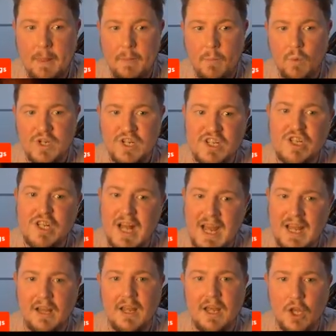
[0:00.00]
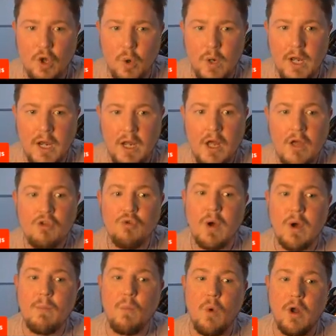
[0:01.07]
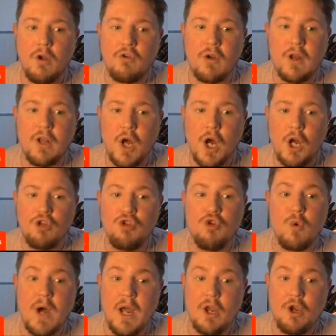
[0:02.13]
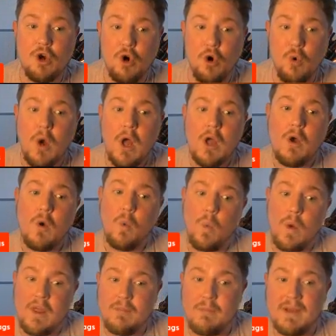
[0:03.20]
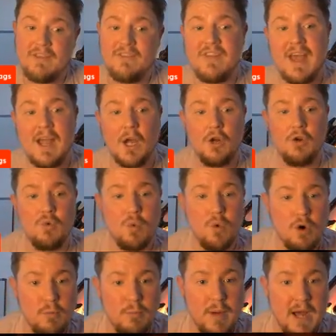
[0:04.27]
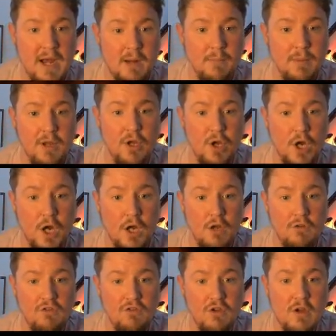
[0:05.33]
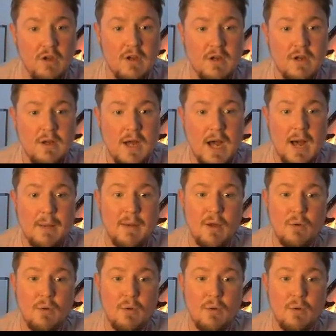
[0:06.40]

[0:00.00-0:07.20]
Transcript: which is slightly annoying. So I'm wondering now, do I go with my second quarterback. Because am I